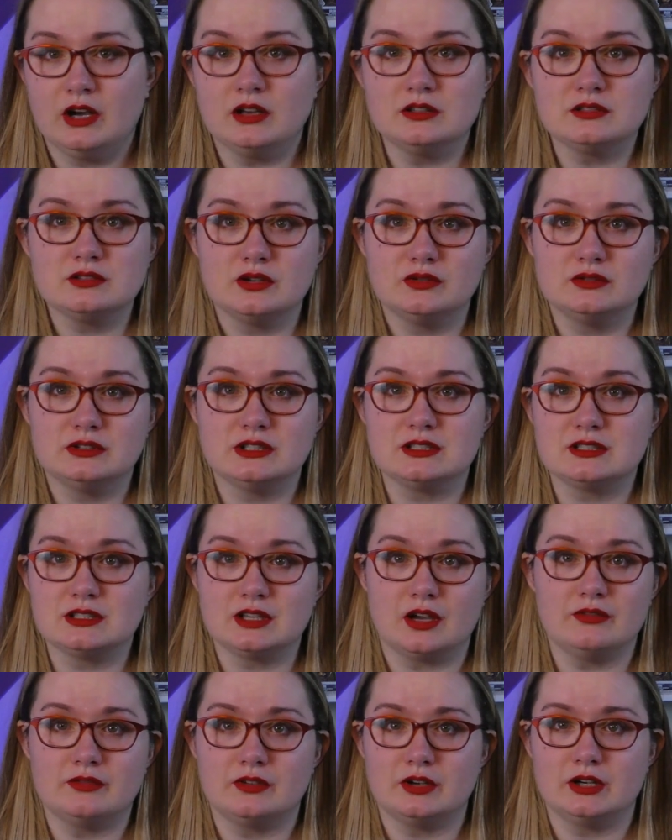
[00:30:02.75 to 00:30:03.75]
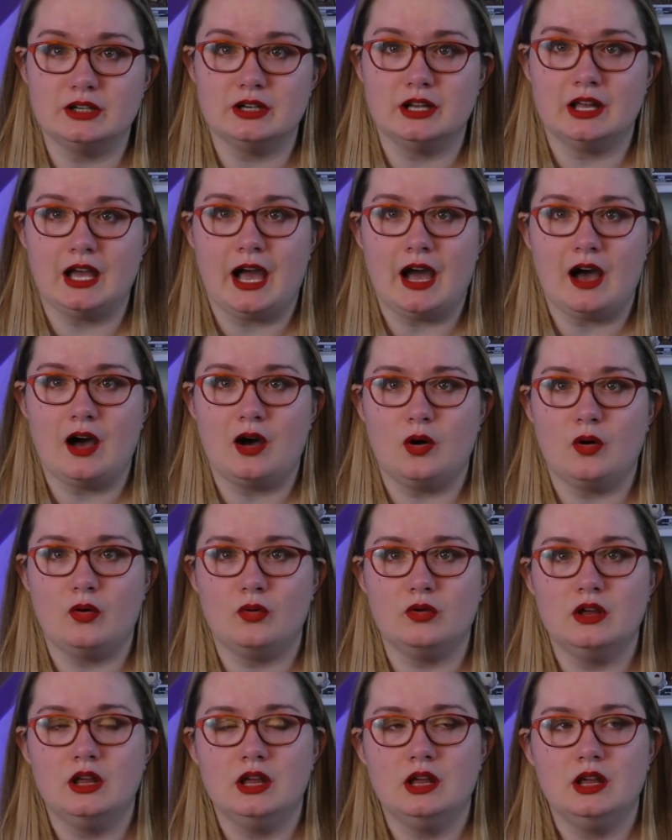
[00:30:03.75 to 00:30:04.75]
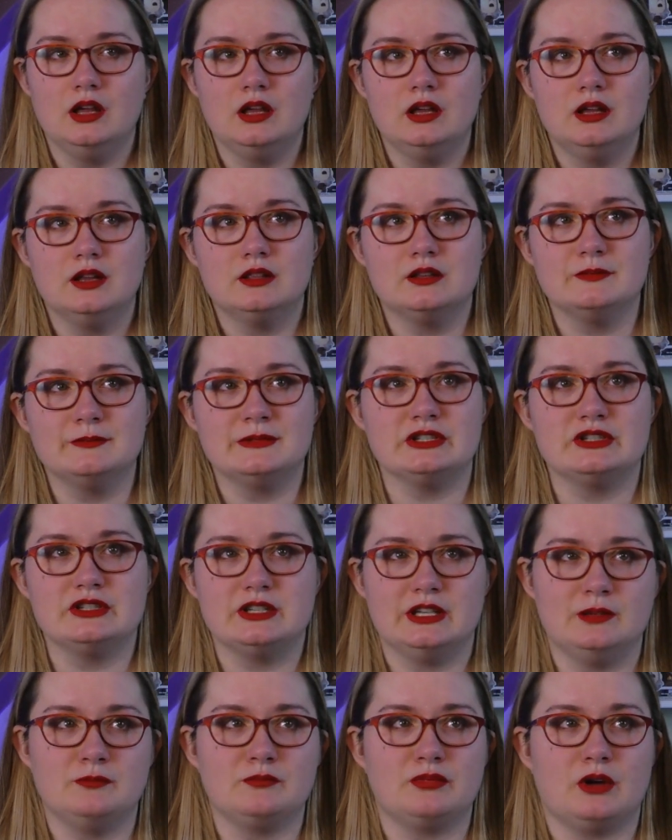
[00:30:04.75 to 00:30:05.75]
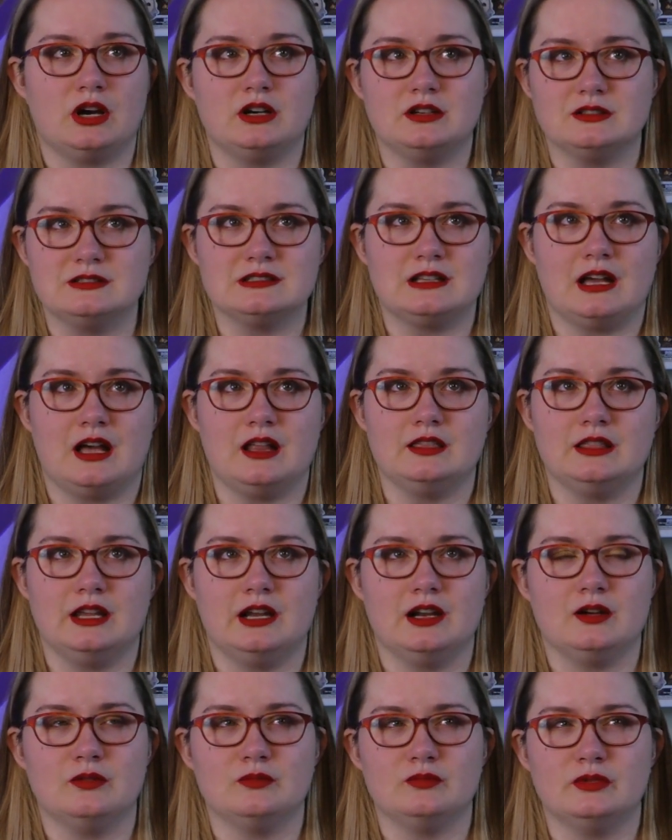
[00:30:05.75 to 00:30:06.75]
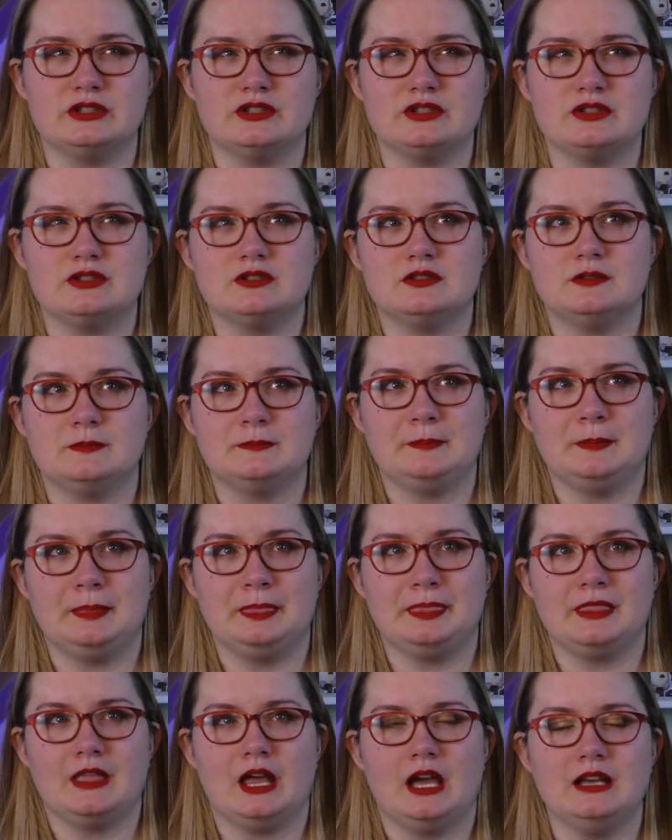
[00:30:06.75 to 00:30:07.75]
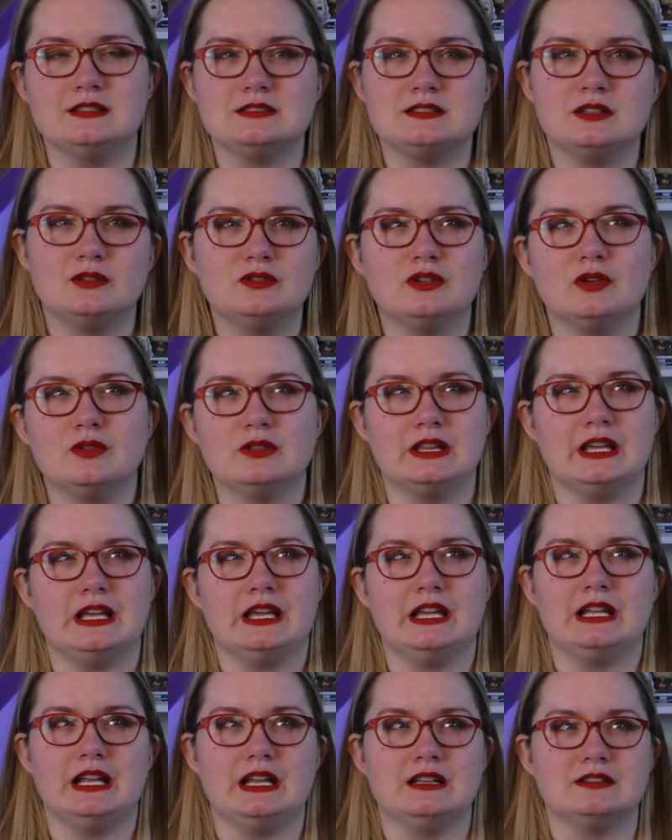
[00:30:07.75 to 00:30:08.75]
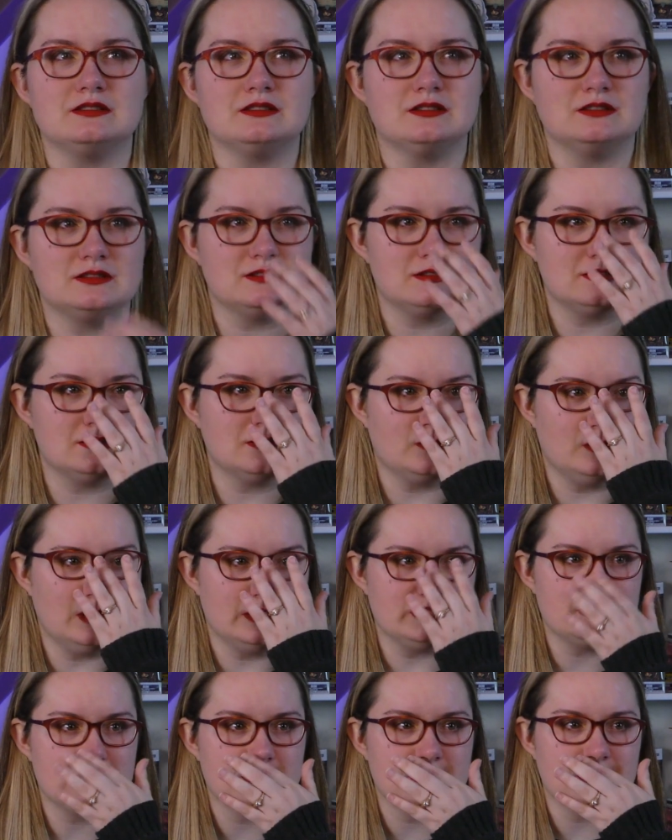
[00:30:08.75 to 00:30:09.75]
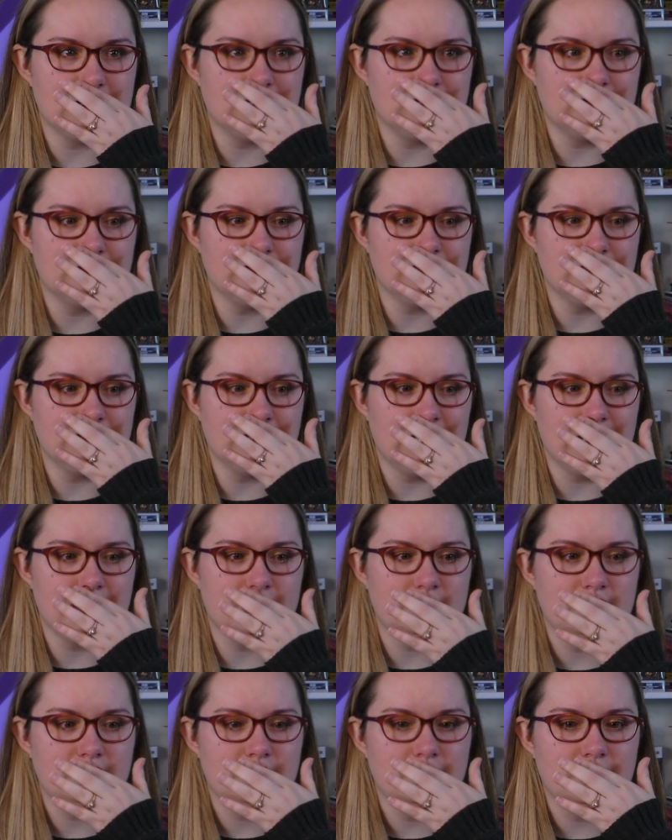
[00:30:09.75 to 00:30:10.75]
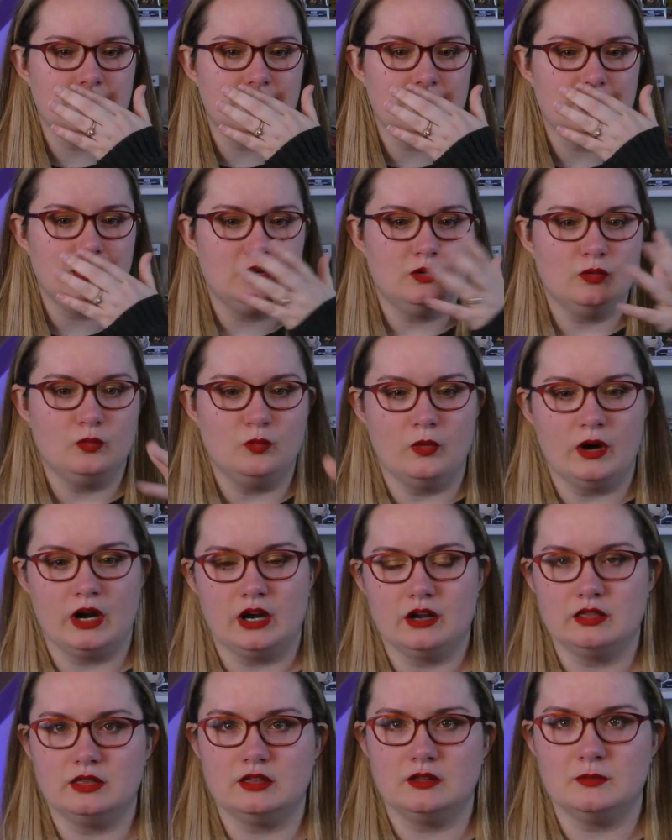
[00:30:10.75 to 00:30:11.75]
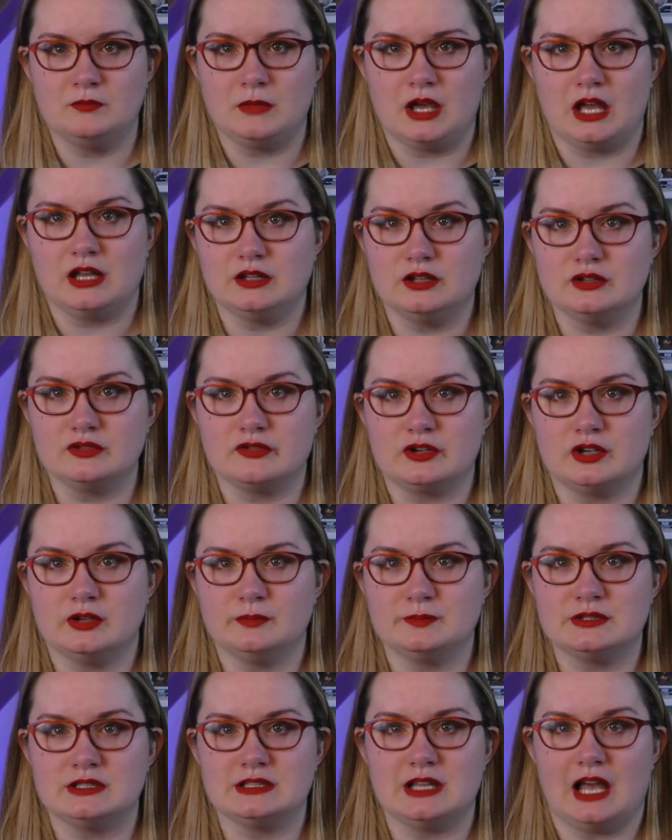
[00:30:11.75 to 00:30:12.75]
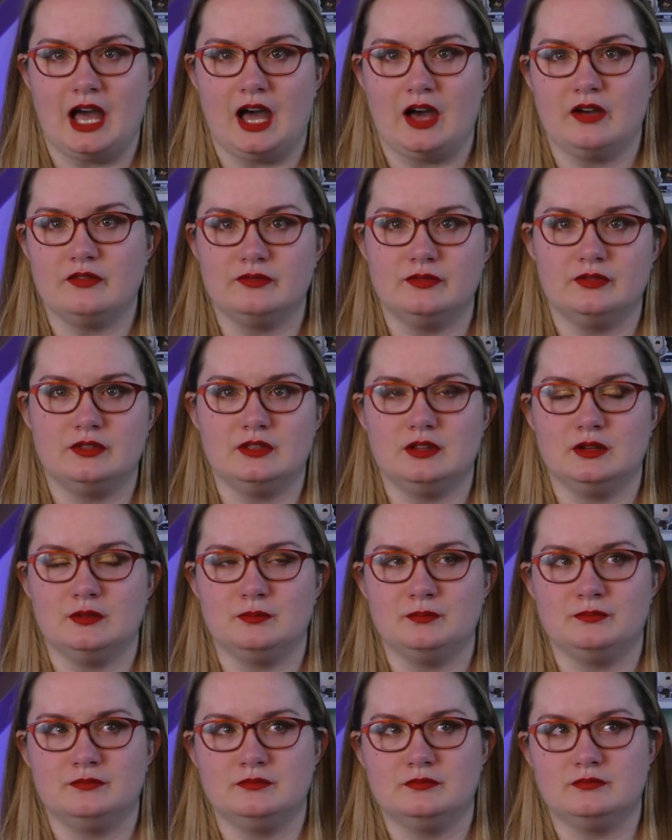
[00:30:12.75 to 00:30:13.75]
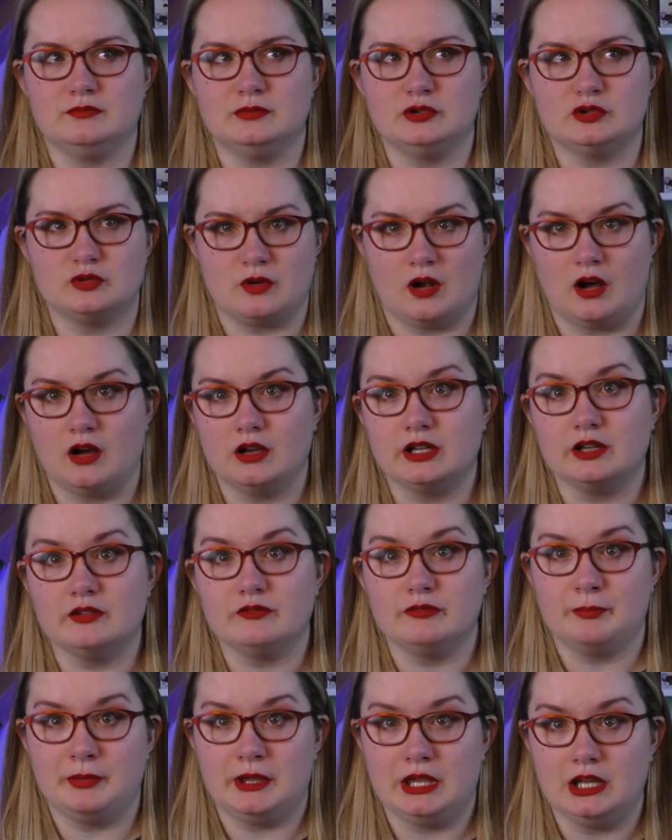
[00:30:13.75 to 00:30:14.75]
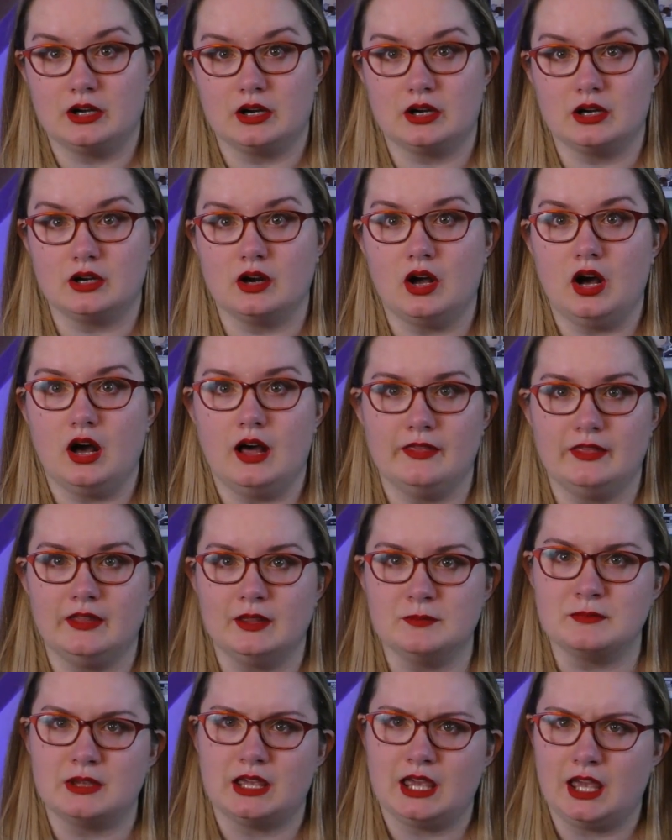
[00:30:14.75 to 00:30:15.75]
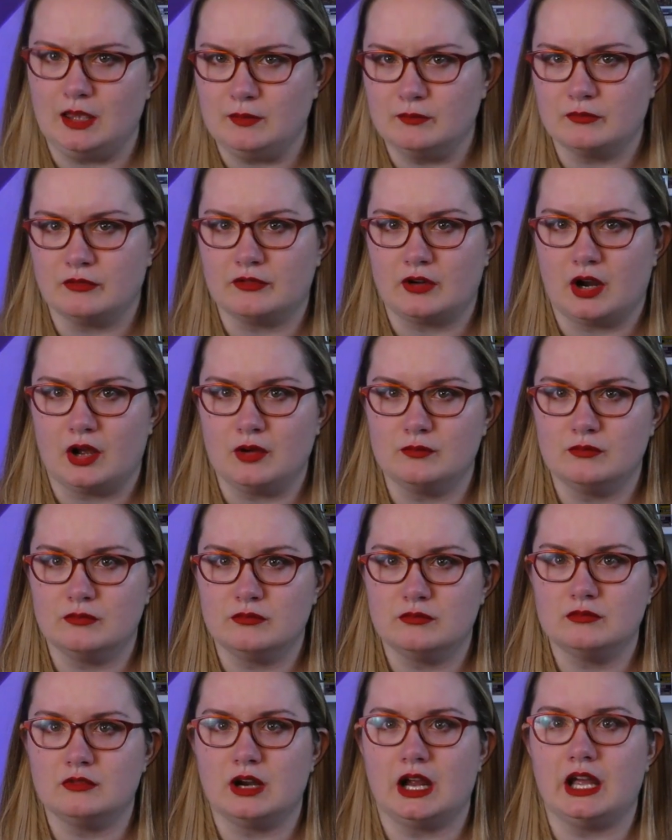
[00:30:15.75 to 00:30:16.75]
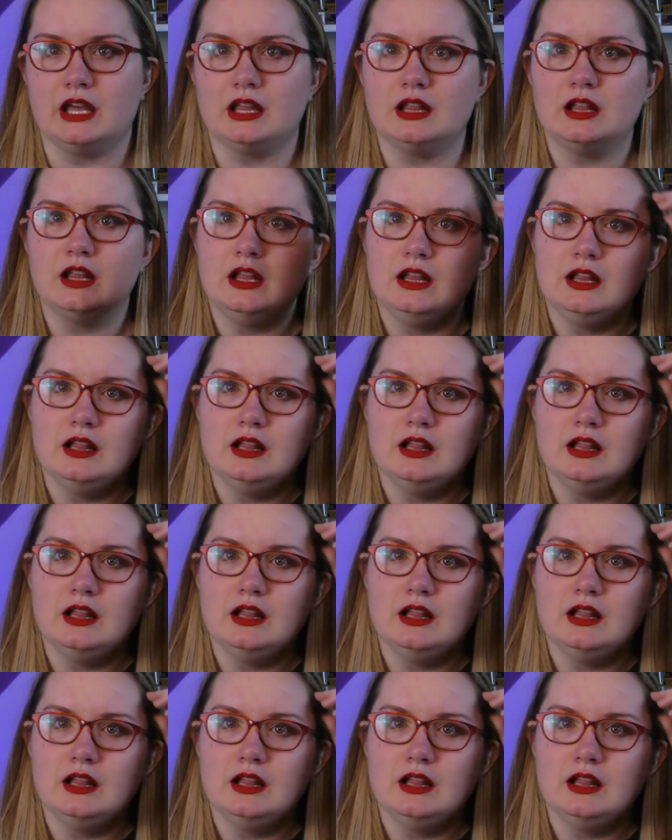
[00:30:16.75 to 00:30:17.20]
also discovered how the machine parts got there, which I still don't think it answers the question of like where the manuscripts that have the drawing of Peter on them came from, right?